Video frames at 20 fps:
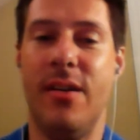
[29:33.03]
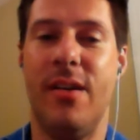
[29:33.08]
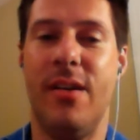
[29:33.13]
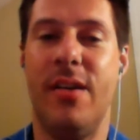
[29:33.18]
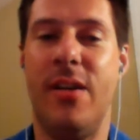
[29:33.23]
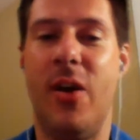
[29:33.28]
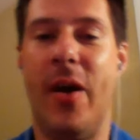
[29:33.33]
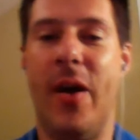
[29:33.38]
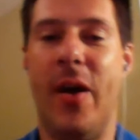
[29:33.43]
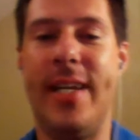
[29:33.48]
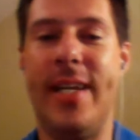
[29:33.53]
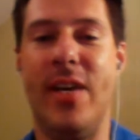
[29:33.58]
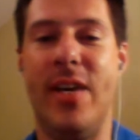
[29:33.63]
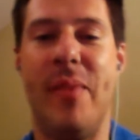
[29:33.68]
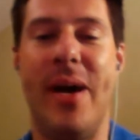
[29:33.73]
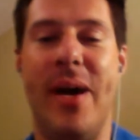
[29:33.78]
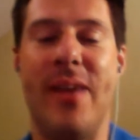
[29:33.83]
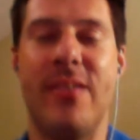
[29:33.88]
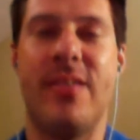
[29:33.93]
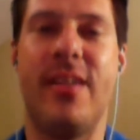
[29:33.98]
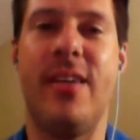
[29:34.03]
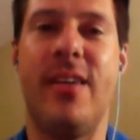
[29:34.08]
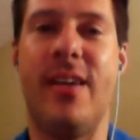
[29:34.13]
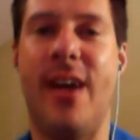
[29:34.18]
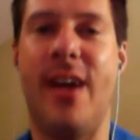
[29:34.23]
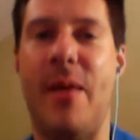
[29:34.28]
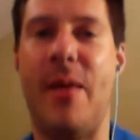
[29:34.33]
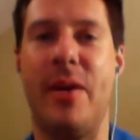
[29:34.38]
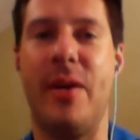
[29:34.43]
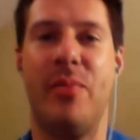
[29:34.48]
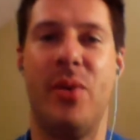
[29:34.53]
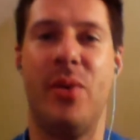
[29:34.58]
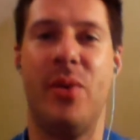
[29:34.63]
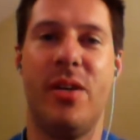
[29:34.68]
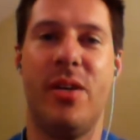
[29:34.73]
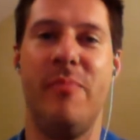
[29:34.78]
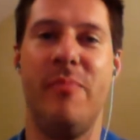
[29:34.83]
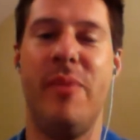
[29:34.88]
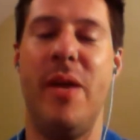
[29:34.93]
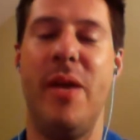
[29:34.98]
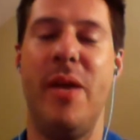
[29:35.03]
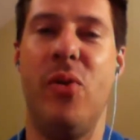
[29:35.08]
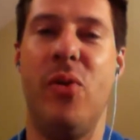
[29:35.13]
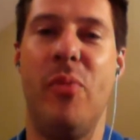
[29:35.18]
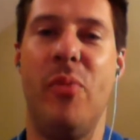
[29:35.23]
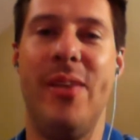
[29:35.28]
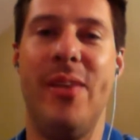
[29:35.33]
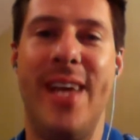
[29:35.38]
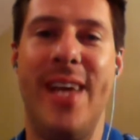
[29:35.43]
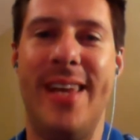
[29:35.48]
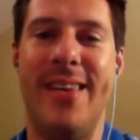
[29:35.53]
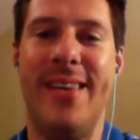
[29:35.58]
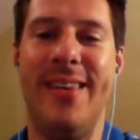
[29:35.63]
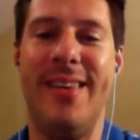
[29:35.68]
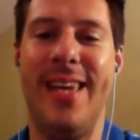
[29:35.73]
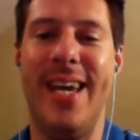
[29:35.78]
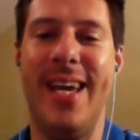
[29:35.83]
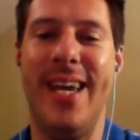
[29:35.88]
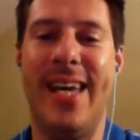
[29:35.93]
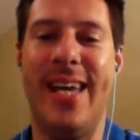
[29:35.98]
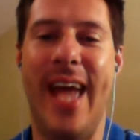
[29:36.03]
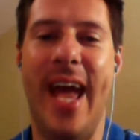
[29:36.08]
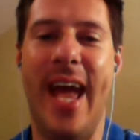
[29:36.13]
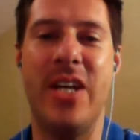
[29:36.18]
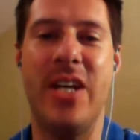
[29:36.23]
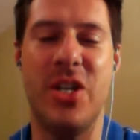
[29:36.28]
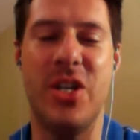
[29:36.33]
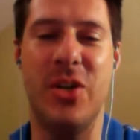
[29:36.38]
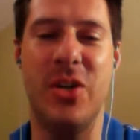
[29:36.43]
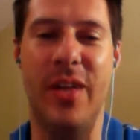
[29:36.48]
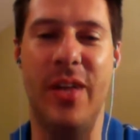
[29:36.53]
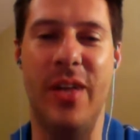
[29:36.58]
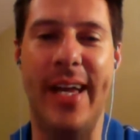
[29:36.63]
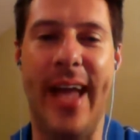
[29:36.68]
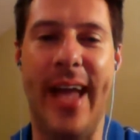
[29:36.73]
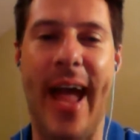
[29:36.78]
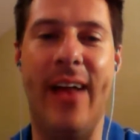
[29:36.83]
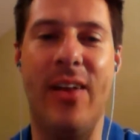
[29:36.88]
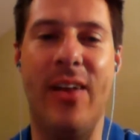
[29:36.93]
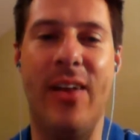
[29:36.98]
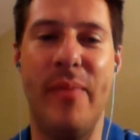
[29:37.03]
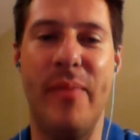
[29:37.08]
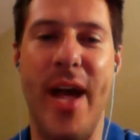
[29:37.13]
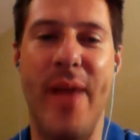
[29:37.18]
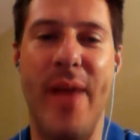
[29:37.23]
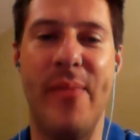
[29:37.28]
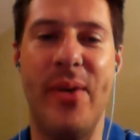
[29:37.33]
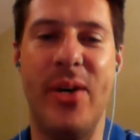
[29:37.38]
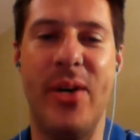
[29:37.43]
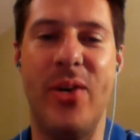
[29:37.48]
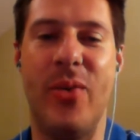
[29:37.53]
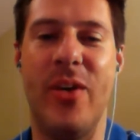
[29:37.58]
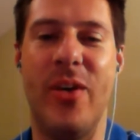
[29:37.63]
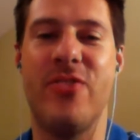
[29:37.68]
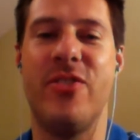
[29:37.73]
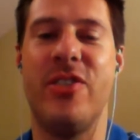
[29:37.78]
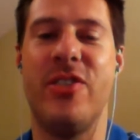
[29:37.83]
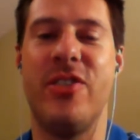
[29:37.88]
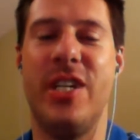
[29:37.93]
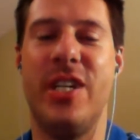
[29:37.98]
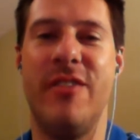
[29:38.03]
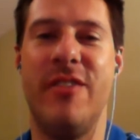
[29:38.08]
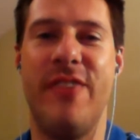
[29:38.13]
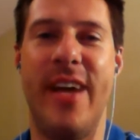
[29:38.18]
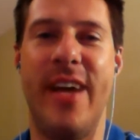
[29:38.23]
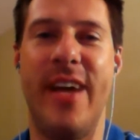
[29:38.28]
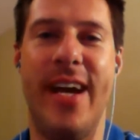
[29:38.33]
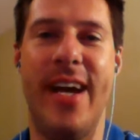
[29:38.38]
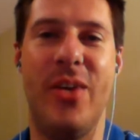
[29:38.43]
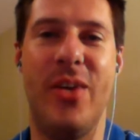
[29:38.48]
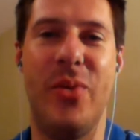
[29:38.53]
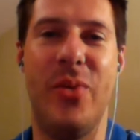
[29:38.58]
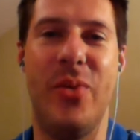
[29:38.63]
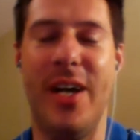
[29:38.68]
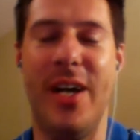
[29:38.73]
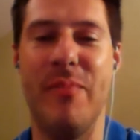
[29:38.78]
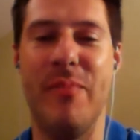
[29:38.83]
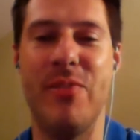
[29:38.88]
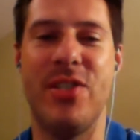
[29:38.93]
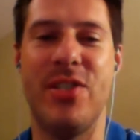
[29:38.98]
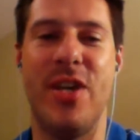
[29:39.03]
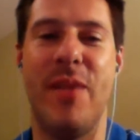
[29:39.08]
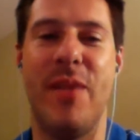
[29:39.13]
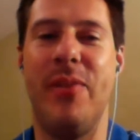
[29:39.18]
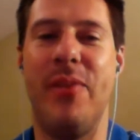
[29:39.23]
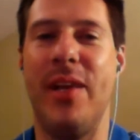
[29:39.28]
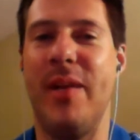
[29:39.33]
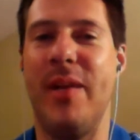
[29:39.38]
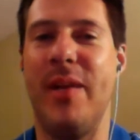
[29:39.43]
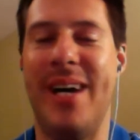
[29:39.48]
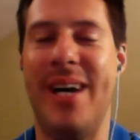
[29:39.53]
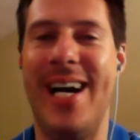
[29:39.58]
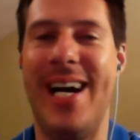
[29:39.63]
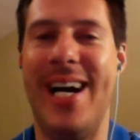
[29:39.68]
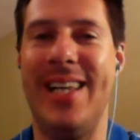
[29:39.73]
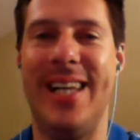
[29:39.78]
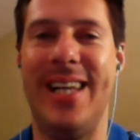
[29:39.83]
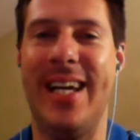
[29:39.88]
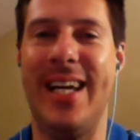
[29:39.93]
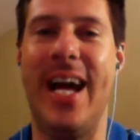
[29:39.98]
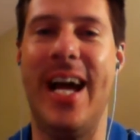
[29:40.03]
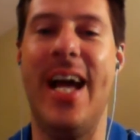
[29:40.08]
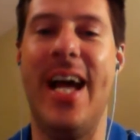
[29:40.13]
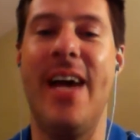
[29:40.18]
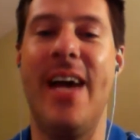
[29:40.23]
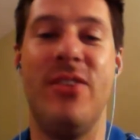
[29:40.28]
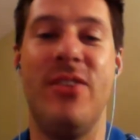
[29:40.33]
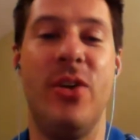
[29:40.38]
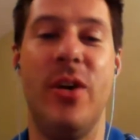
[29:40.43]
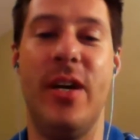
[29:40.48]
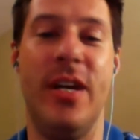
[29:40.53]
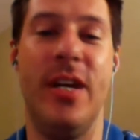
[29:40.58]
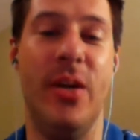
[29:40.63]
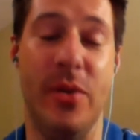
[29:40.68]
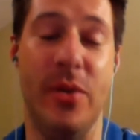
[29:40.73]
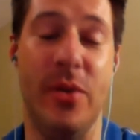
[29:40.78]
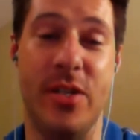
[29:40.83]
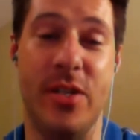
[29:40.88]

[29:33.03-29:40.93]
no idea about the comic book people. But then the occasional like Alabama and West Virginia fan would come stumbling by, like I have no idea what's